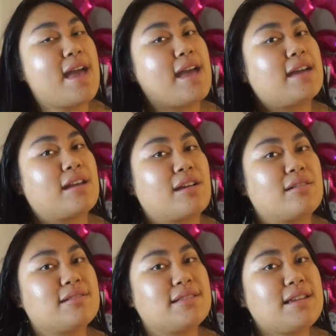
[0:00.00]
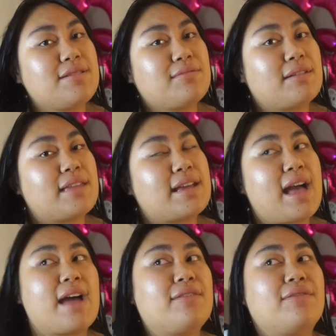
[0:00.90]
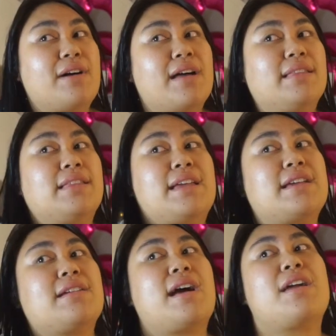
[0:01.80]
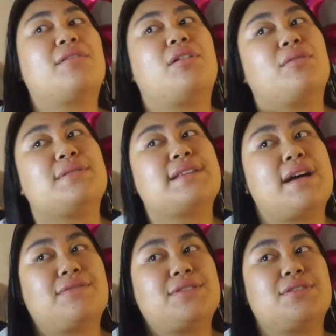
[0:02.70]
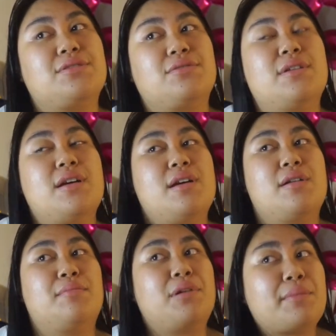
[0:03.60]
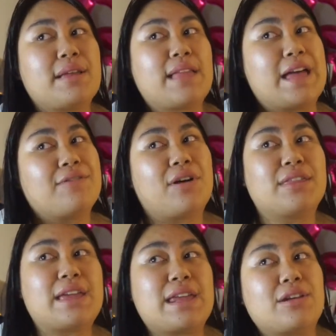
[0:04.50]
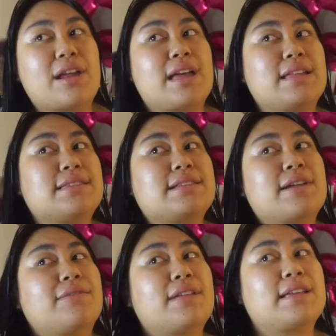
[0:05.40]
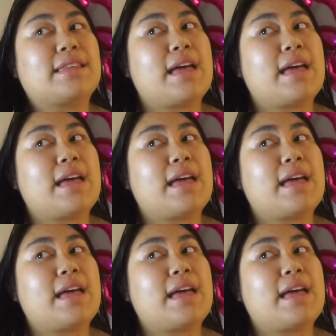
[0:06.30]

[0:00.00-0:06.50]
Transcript: and I honestly like had fun like I don't always have to put my life on the internet and stuff like